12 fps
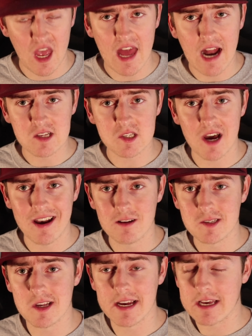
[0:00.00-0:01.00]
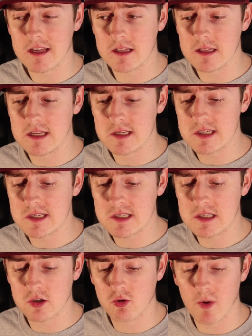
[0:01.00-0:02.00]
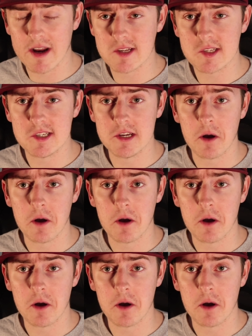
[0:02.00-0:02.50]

and I saw it, and I was like, "This is the greatest